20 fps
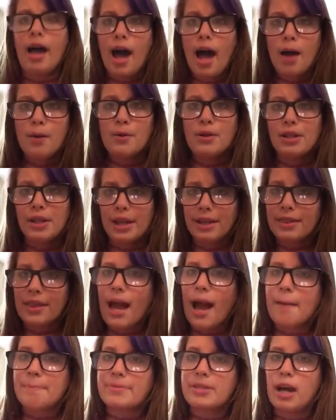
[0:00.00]
I will link the
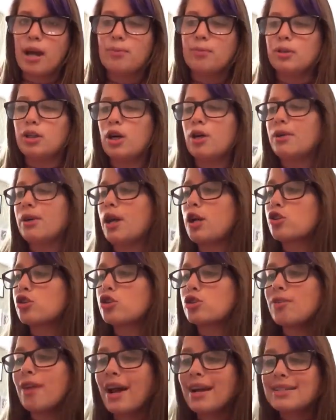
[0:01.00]
app down below, and I'll
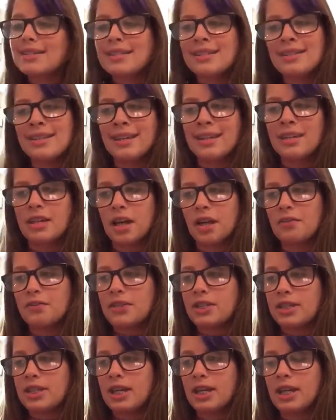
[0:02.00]
try to link
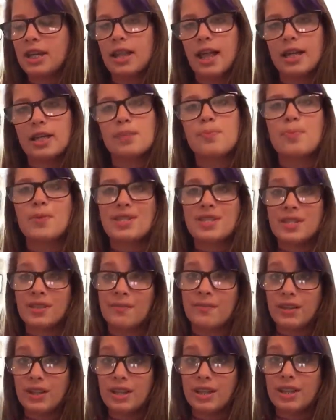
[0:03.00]
everything like
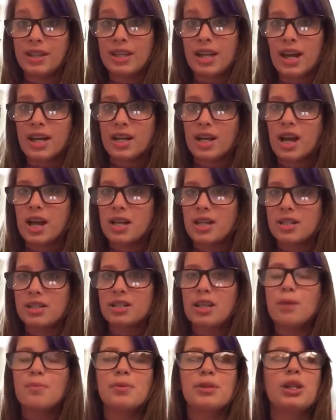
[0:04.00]
specifically that I got
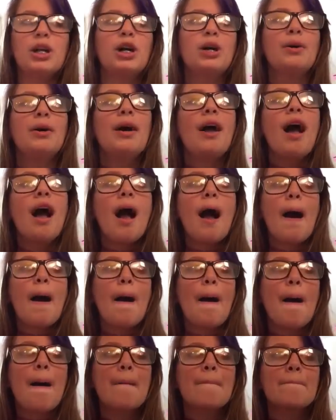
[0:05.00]
down below.
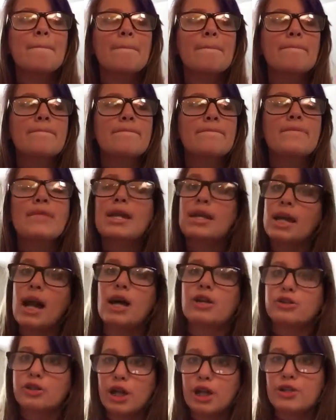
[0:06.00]
Yeah,
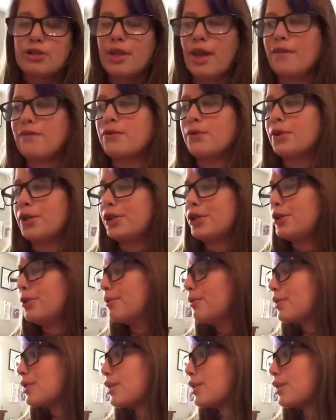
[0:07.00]
I'll try to do that for you.